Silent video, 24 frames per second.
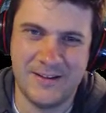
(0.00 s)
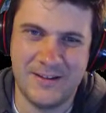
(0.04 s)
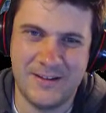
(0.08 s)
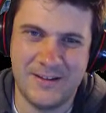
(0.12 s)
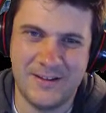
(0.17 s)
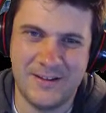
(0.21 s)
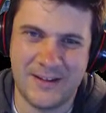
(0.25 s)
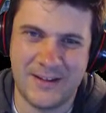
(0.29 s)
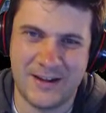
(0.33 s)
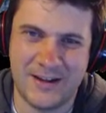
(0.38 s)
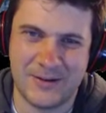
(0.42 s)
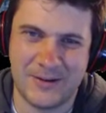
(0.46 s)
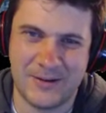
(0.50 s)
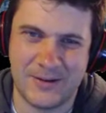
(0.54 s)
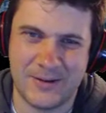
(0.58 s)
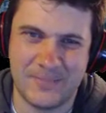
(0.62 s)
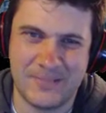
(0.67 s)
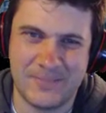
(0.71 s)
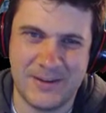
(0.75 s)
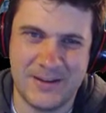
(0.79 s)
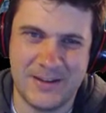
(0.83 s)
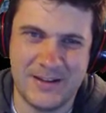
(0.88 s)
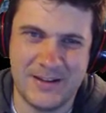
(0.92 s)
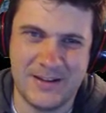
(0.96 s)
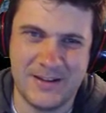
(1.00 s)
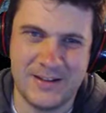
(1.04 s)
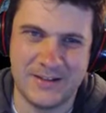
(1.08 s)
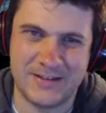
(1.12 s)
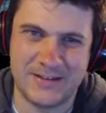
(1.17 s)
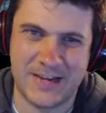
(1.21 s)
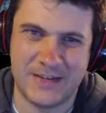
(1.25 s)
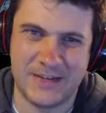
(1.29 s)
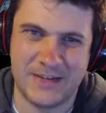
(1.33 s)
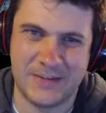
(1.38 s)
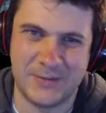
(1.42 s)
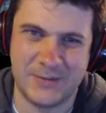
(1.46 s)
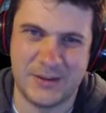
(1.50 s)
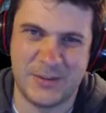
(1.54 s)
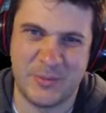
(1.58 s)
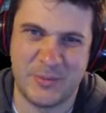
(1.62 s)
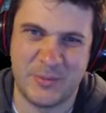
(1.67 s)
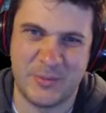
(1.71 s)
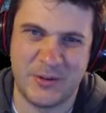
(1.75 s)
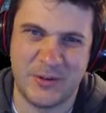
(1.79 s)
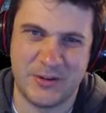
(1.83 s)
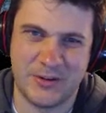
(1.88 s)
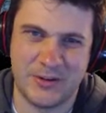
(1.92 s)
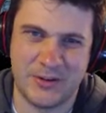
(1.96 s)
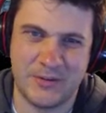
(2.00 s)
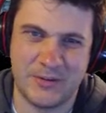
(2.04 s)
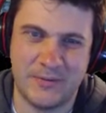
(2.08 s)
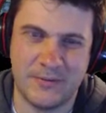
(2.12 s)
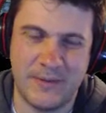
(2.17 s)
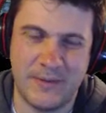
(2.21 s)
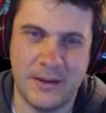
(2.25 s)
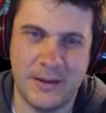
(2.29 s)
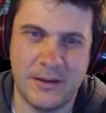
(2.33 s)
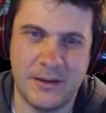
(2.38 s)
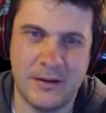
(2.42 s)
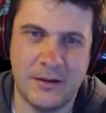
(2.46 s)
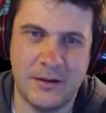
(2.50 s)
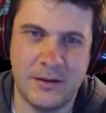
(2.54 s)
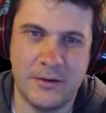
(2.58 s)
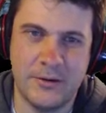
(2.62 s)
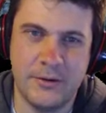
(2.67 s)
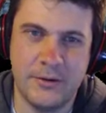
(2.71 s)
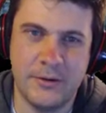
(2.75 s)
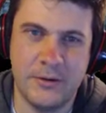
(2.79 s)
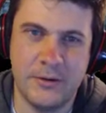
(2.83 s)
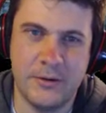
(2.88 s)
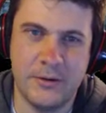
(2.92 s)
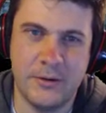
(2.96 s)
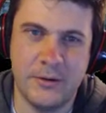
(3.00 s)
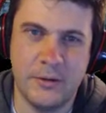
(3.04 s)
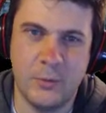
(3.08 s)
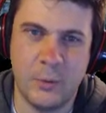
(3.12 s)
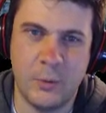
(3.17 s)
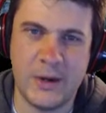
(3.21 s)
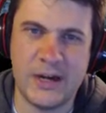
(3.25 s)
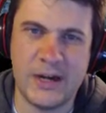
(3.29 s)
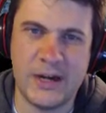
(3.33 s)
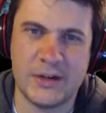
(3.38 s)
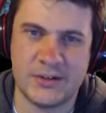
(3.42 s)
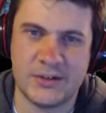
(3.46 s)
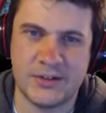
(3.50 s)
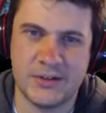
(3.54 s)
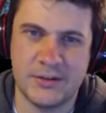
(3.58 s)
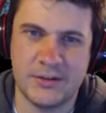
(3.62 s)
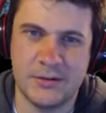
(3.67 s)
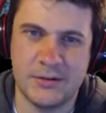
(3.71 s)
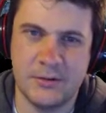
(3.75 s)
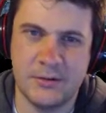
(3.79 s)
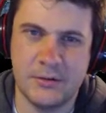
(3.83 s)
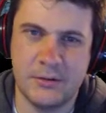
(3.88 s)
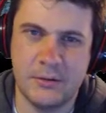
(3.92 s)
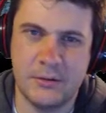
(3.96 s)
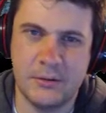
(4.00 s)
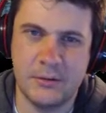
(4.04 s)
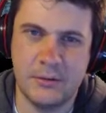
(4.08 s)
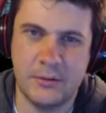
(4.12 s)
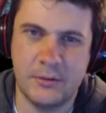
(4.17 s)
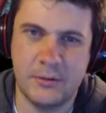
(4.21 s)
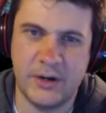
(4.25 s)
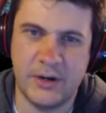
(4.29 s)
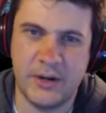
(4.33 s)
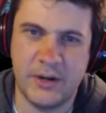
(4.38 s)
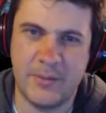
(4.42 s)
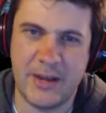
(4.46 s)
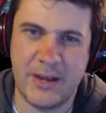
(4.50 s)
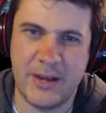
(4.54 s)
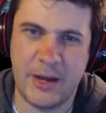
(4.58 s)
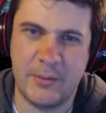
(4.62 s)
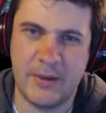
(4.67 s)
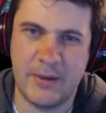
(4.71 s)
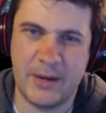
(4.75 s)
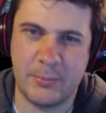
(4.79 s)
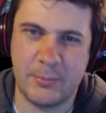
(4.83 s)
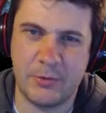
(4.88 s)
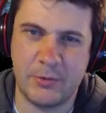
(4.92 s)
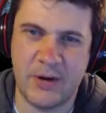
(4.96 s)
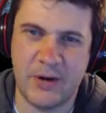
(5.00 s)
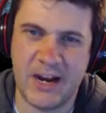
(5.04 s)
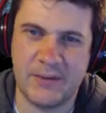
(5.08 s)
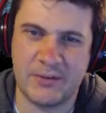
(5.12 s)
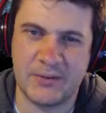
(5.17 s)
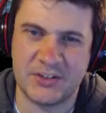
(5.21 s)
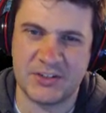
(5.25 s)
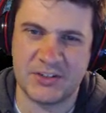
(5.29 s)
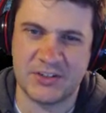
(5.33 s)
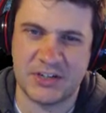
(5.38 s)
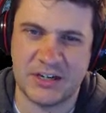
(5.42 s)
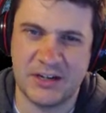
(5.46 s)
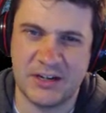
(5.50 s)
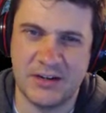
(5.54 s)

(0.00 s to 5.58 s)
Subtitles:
Anyway, let's activate the memento. Wait! What about my privacy?